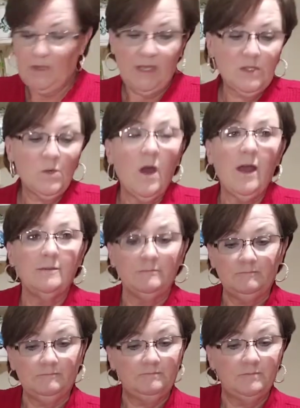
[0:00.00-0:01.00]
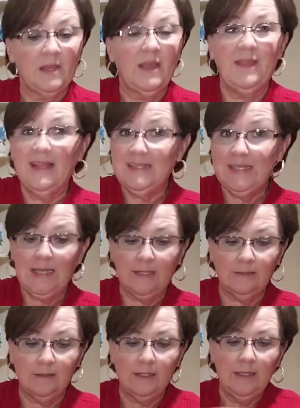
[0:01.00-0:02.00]
Guess what? That's it.
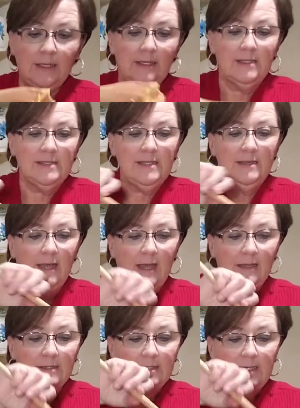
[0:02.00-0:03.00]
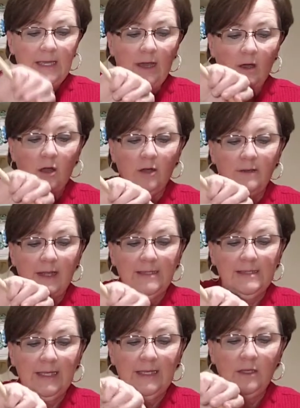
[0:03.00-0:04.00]
Now see how hard
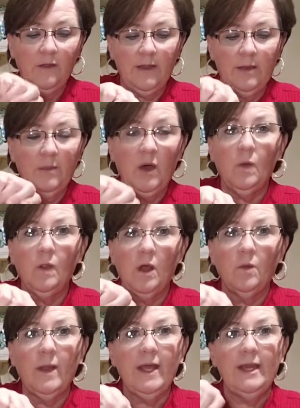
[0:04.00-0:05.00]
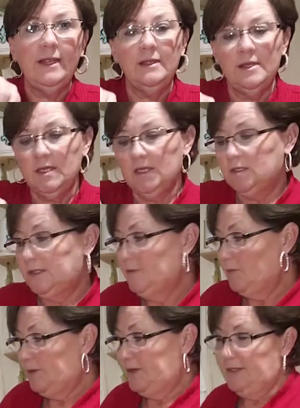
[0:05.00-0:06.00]
that's getting on that bowl already? So I'm
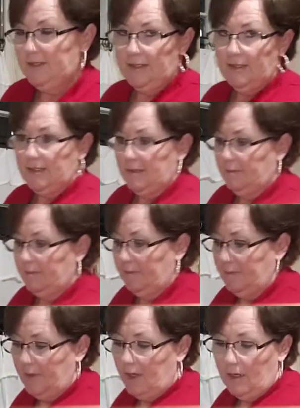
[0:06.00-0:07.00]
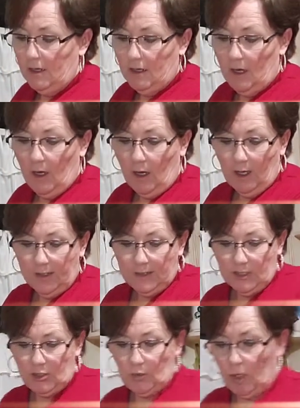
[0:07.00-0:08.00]
gonna put this in some hot
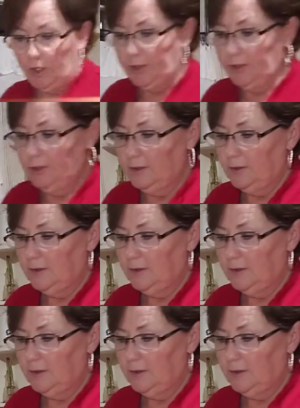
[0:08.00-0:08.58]
dish water.